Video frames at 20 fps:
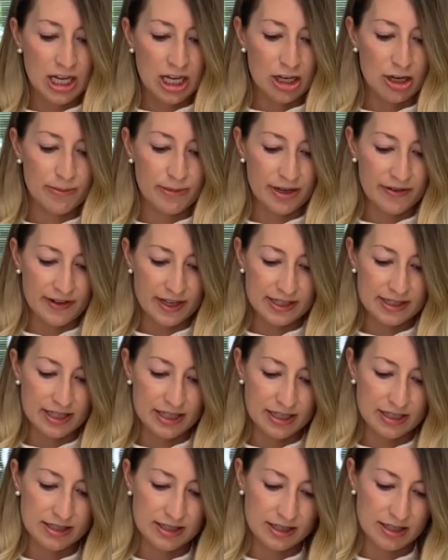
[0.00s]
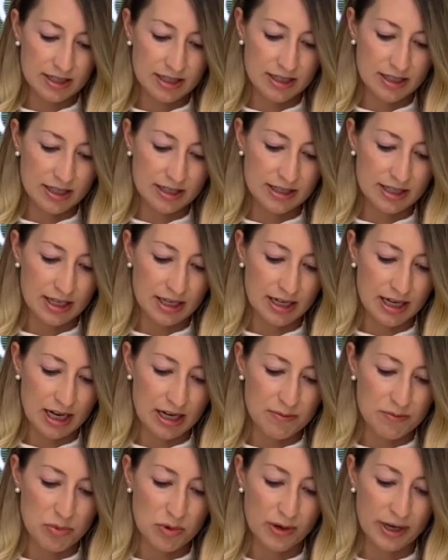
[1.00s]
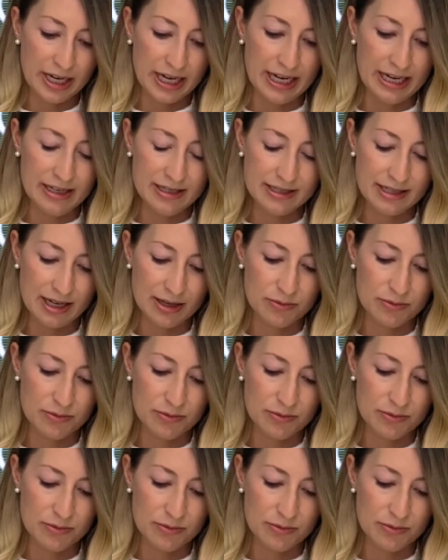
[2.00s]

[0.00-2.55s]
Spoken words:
Now my fasting insulin is at an 8.8.